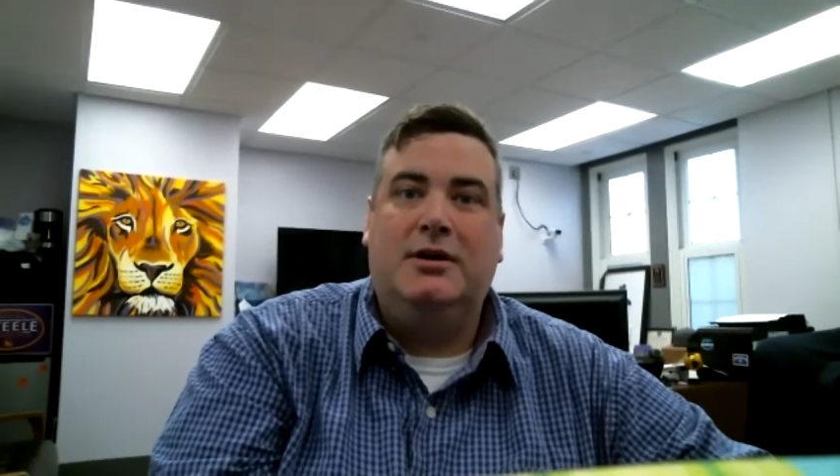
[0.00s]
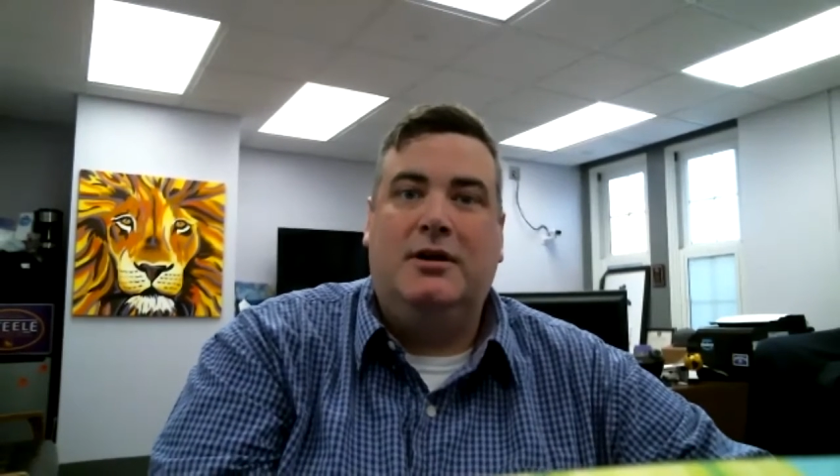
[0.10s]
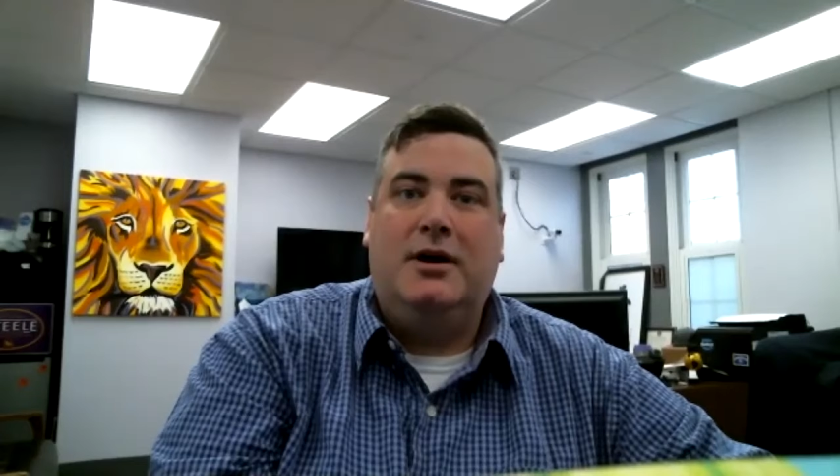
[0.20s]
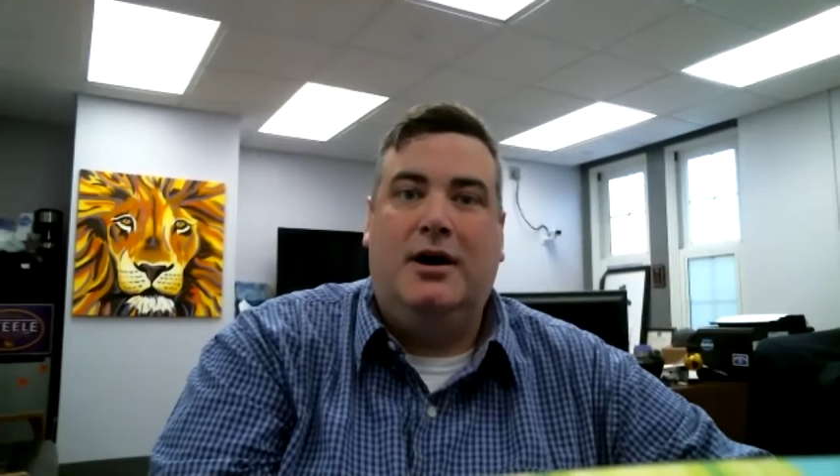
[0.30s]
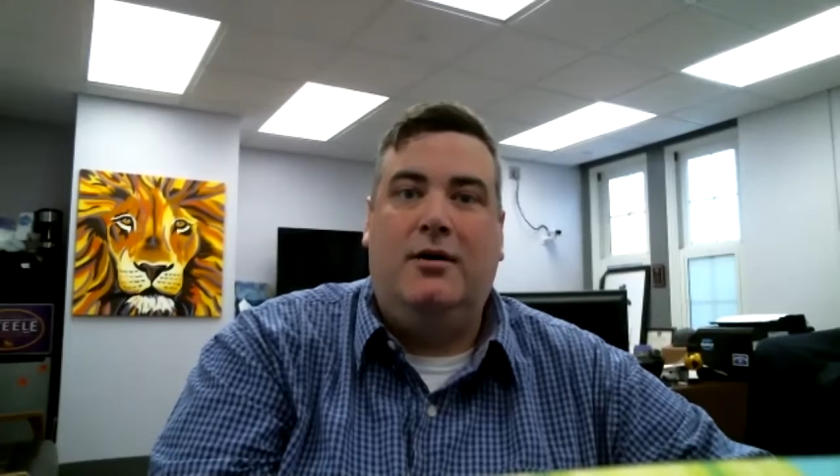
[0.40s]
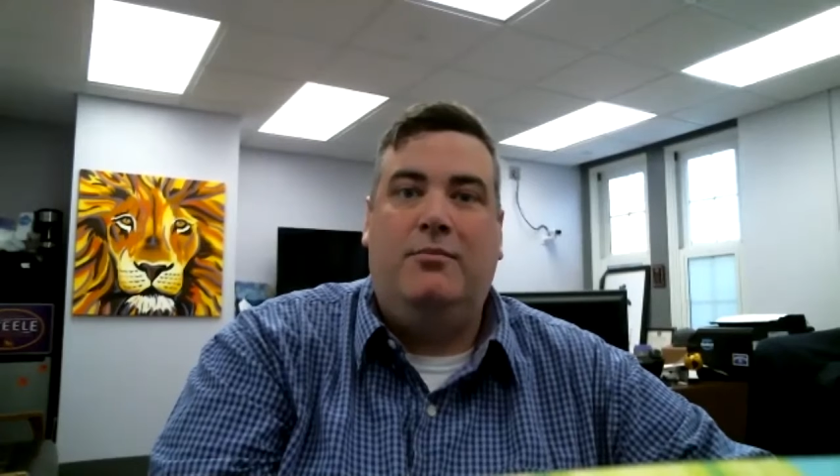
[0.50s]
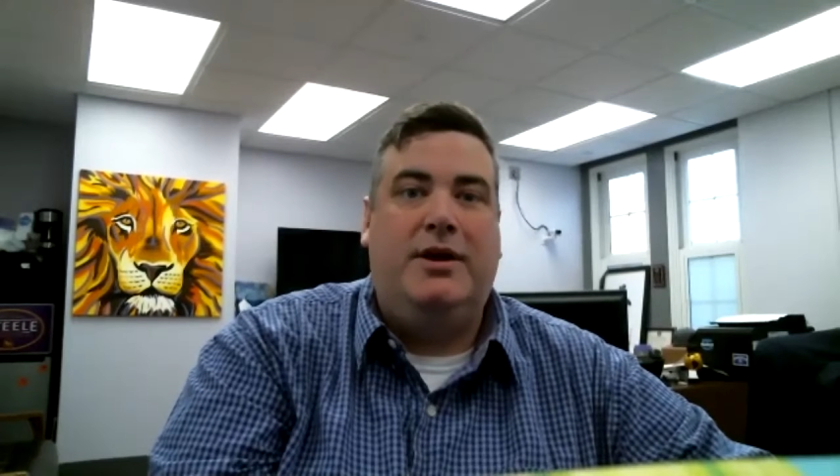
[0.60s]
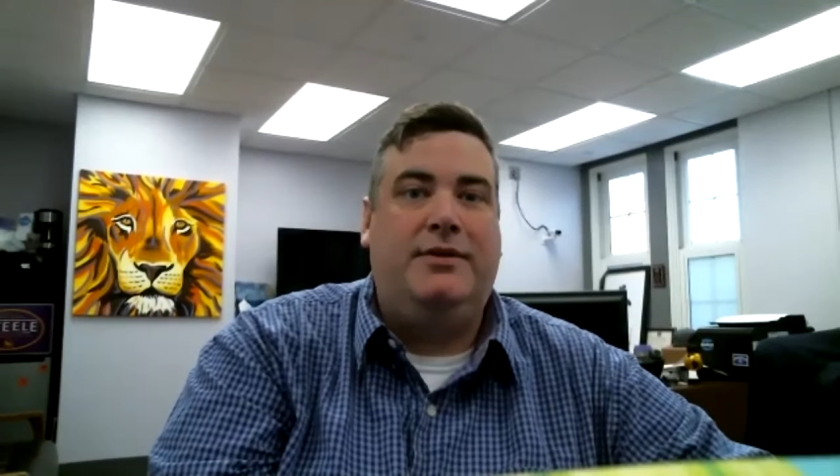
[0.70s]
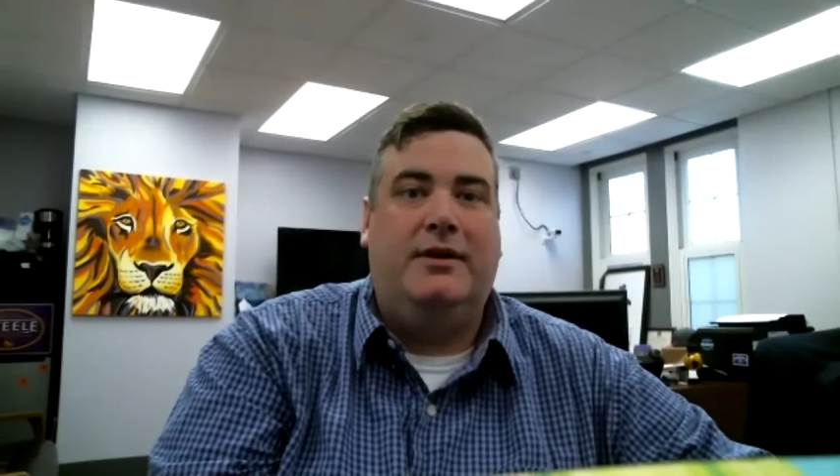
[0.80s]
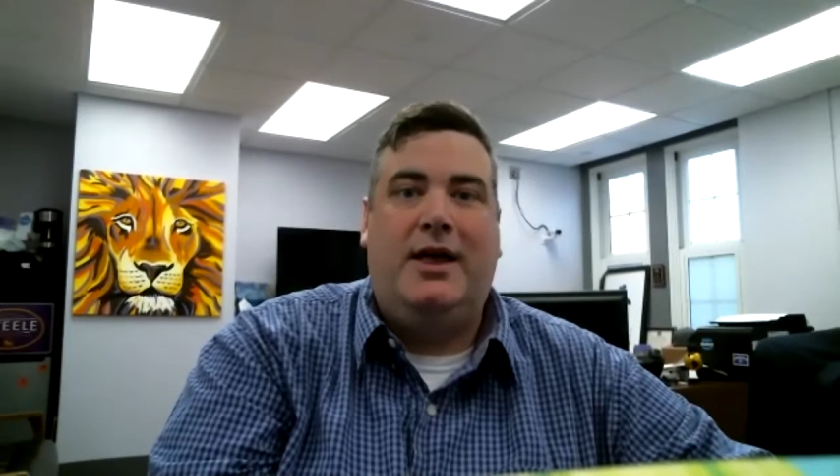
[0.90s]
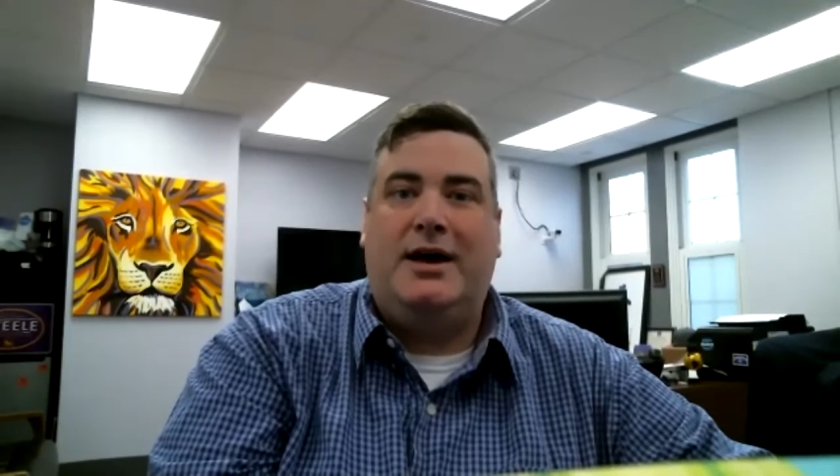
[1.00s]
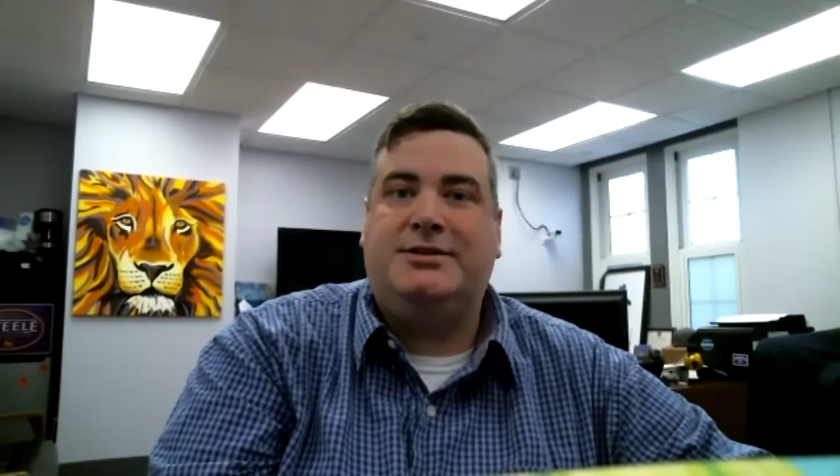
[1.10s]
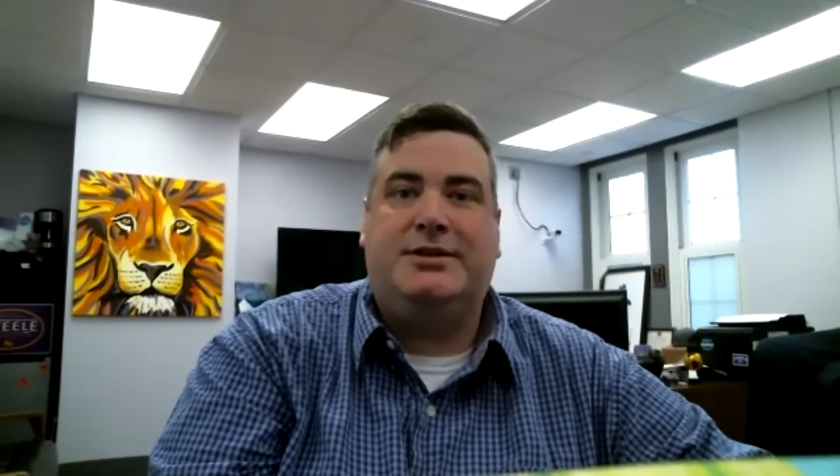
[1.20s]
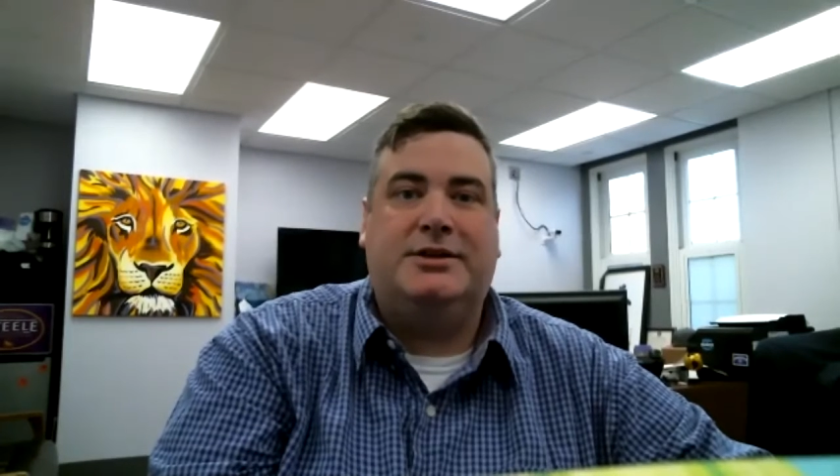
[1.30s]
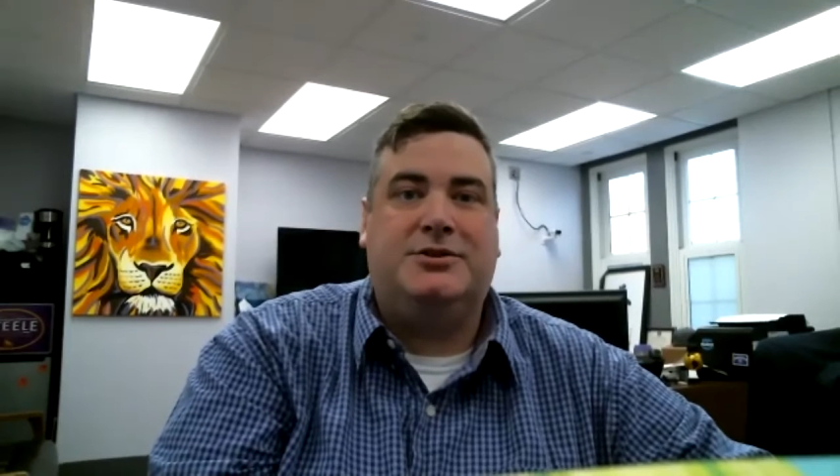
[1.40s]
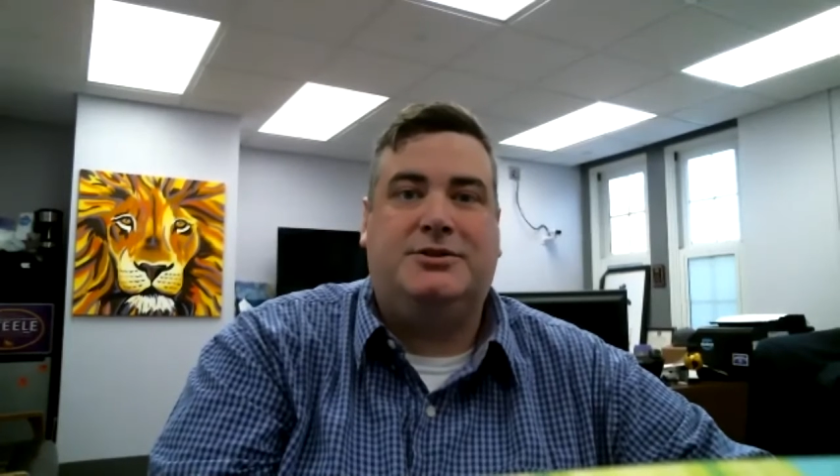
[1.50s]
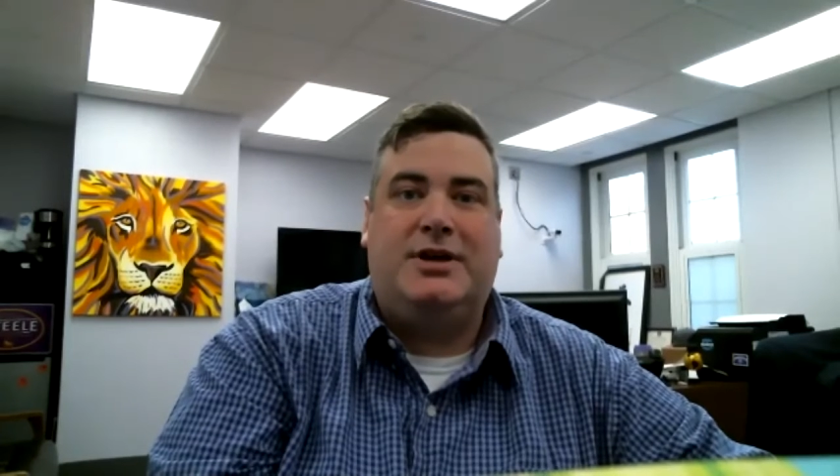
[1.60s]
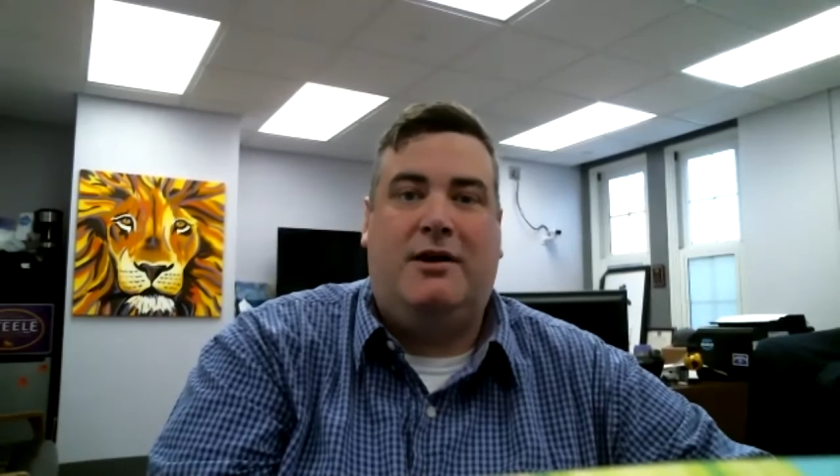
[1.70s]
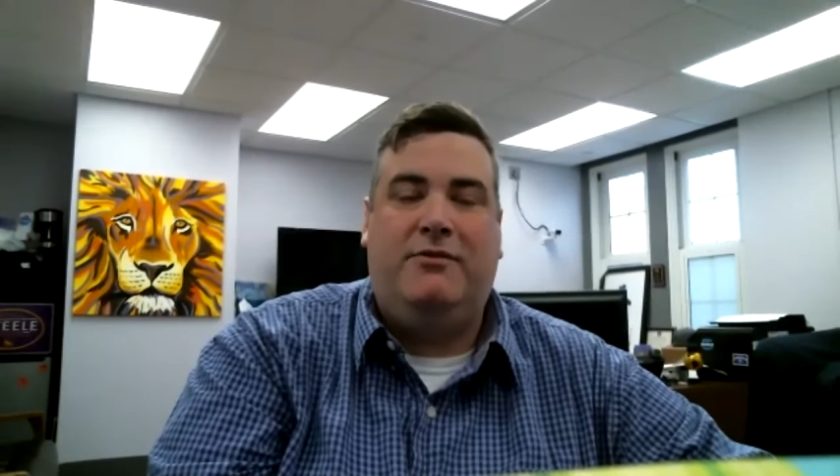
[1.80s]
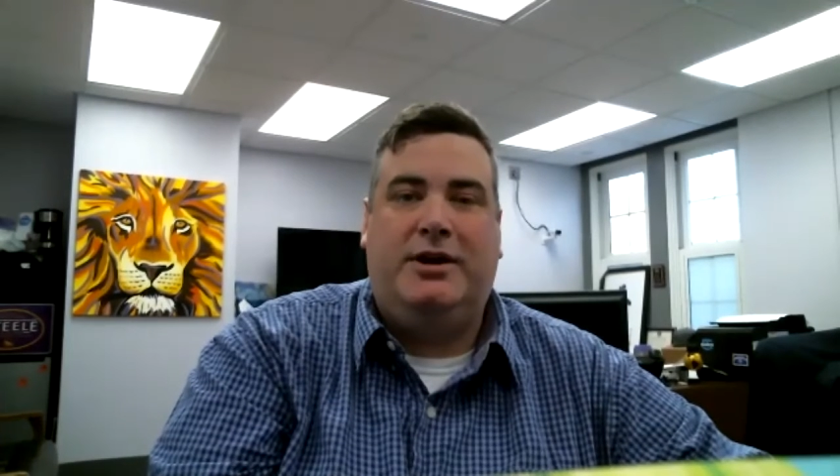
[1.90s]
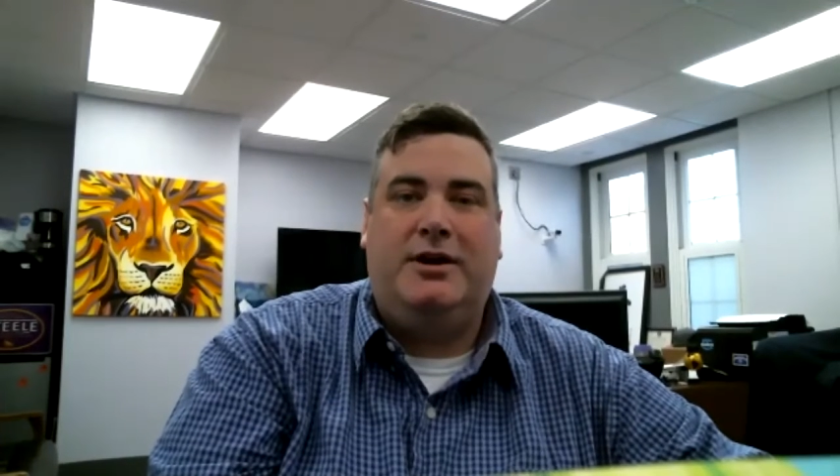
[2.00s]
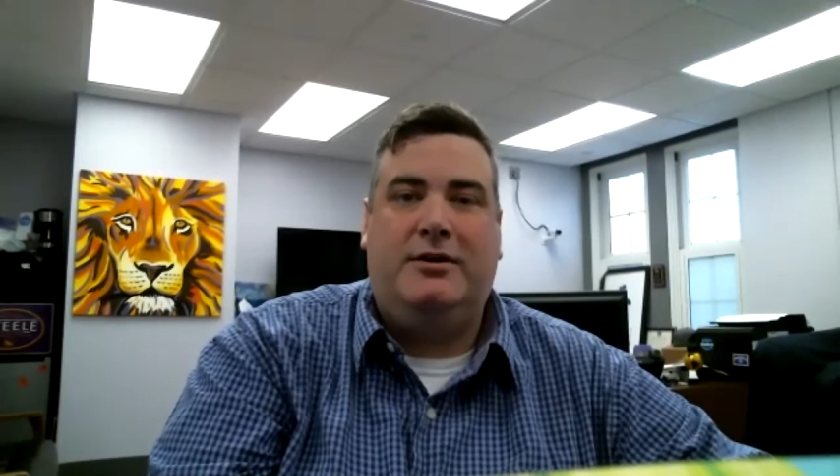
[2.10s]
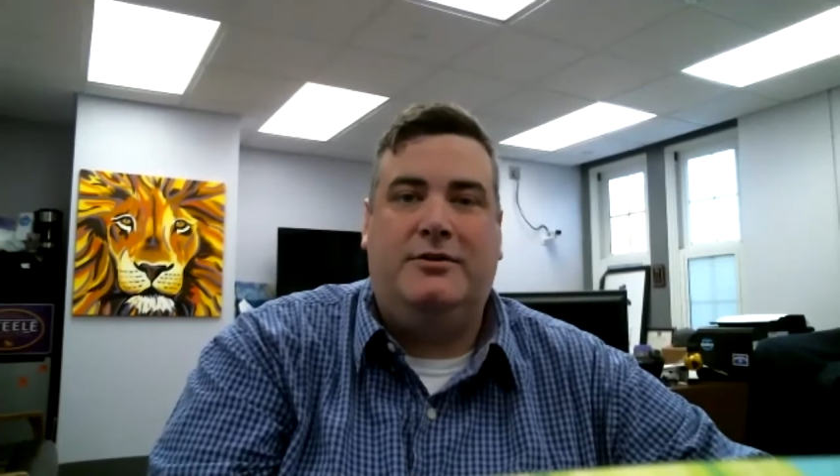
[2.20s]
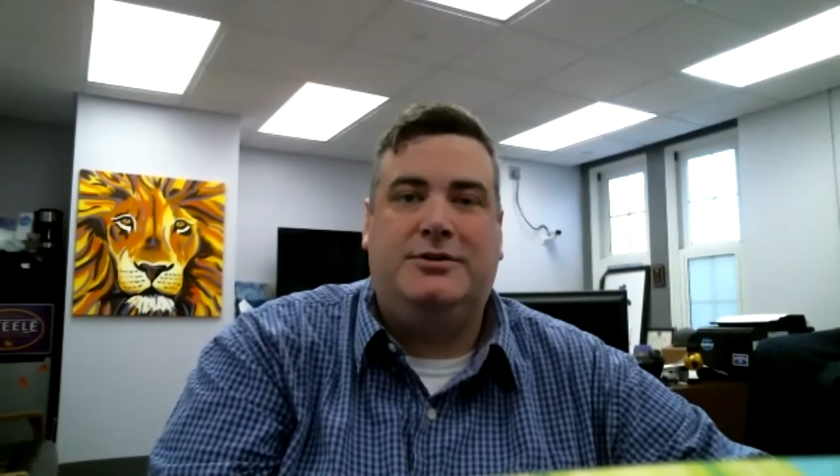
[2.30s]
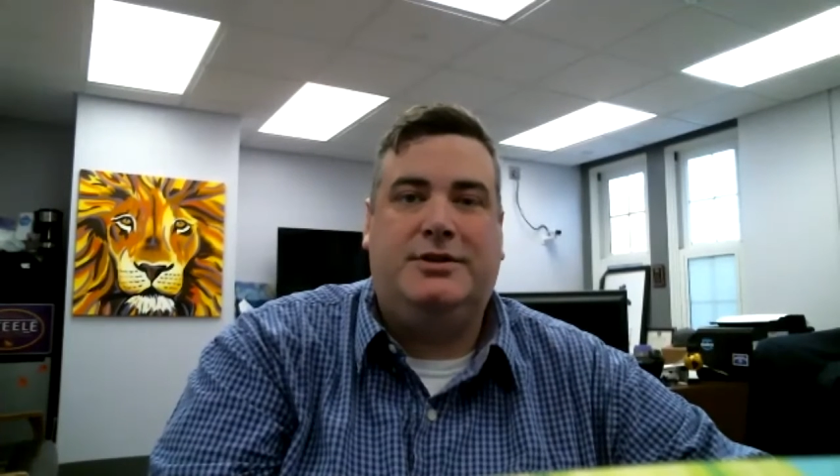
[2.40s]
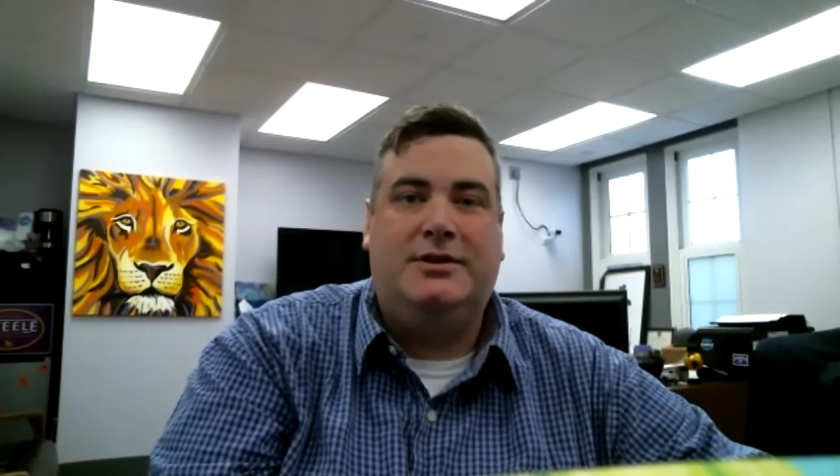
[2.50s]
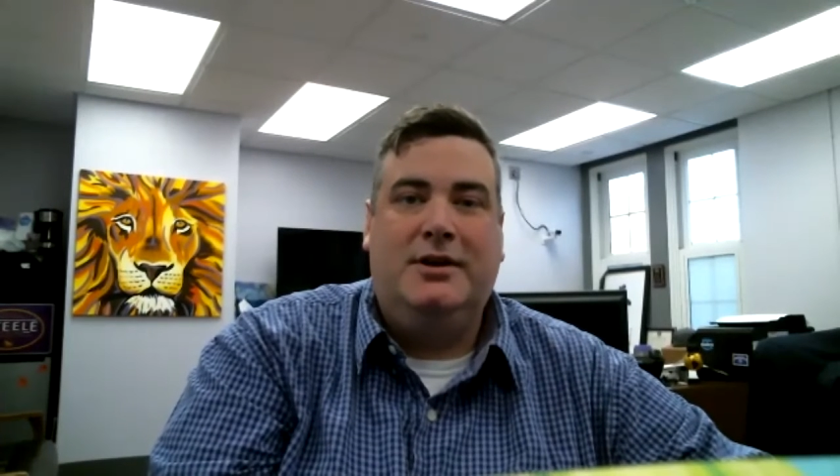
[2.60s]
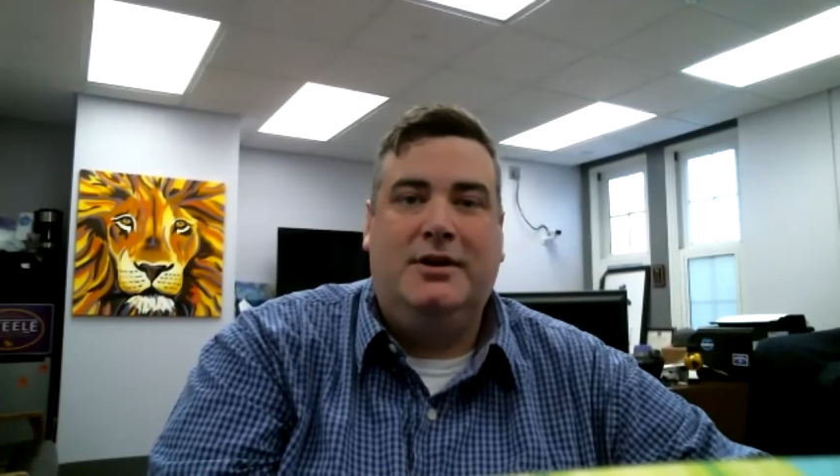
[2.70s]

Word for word: um, in the last six or seven years